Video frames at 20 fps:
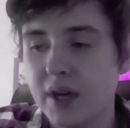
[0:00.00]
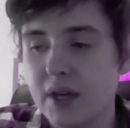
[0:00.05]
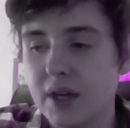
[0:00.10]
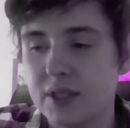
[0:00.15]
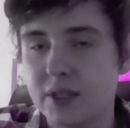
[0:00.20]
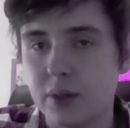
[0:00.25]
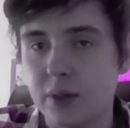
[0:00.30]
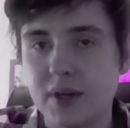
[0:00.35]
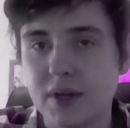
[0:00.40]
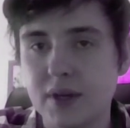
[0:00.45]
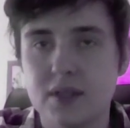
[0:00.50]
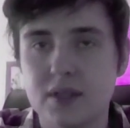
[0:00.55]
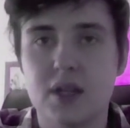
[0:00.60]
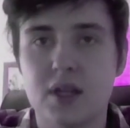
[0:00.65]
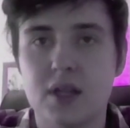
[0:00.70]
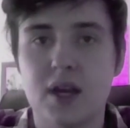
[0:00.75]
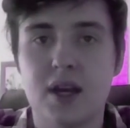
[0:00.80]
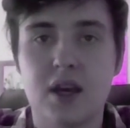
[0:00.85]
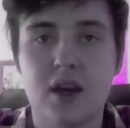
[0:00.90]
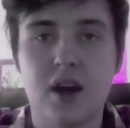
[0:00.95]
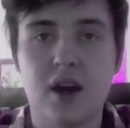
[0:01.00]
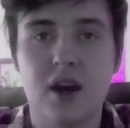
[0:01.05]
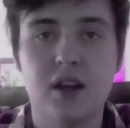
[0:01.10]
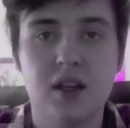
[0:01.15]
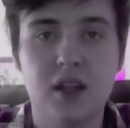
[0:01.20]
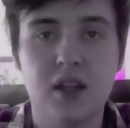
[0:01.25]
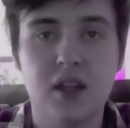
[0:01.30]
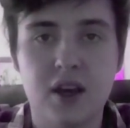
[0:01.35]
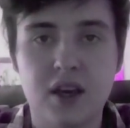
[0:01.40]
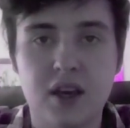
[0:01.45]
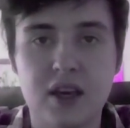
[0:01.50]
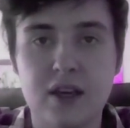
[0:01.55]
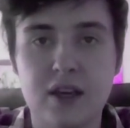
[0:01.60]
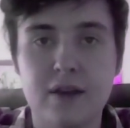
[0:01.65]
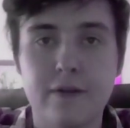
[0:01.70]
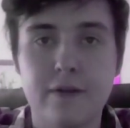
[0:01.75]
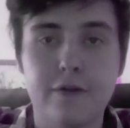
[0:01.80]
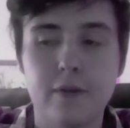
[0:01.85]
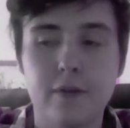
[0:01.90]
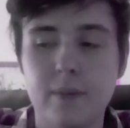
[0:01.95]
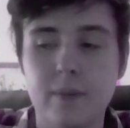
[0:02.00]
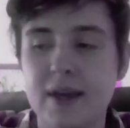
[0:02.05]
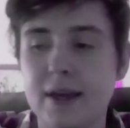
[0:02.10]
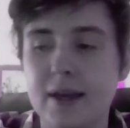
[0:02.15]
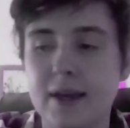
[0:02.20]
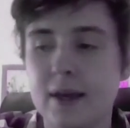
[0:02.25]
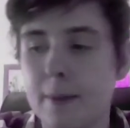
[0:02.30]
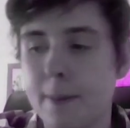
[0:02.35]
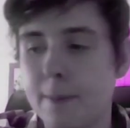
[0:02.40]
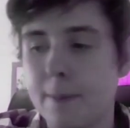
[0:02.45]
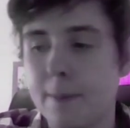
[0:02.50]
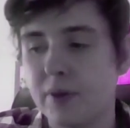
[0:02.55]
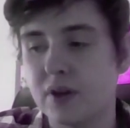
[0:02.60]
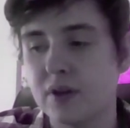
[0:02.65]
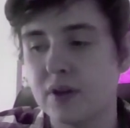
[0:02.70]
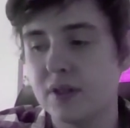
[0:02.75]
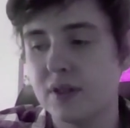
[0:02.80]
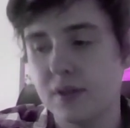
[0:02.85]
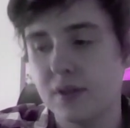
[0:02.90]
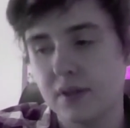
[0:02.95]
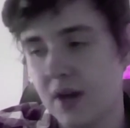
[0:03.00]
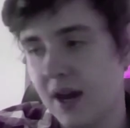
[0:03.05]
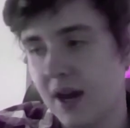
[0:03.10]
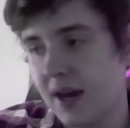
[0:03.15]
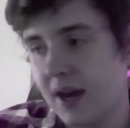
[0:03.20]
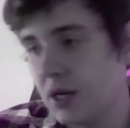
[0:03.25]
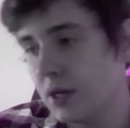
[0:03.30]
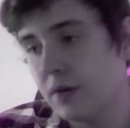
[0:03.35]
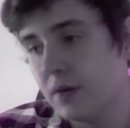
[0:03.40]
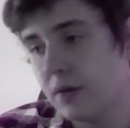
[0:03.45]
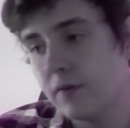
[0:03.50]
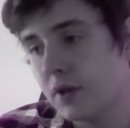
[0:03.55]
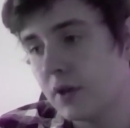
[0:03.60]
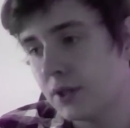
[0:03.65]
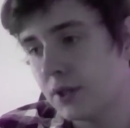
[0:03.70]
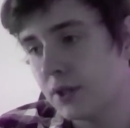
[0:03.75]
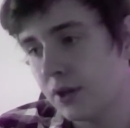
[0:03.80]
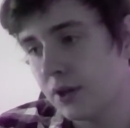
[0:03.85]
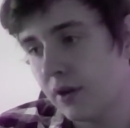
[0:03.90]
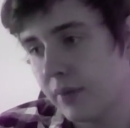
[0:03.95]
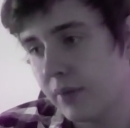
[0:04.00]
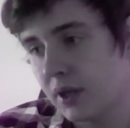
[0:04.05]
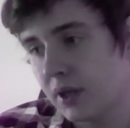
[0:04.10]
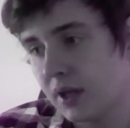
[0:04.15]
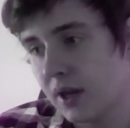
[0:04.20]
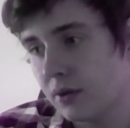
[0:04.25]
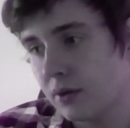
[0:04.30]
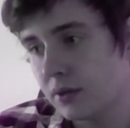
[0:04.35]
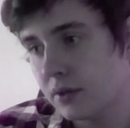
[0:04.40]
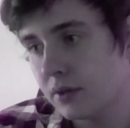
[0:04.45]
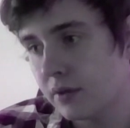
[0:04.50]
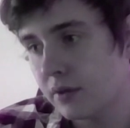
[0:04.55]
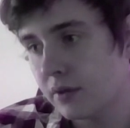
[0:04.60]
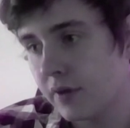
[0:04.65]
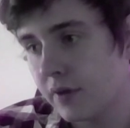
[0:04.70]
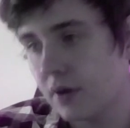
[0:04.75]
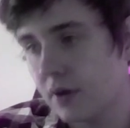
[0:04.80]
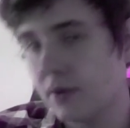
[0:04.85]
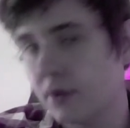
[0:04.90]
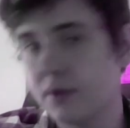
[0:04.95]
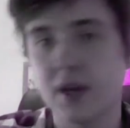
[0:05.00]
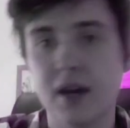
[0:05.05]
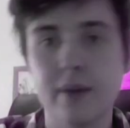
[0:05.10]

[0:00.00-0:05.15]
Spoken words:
So it is like kind of lucky for me because I really shouldn't have been let onto the roads.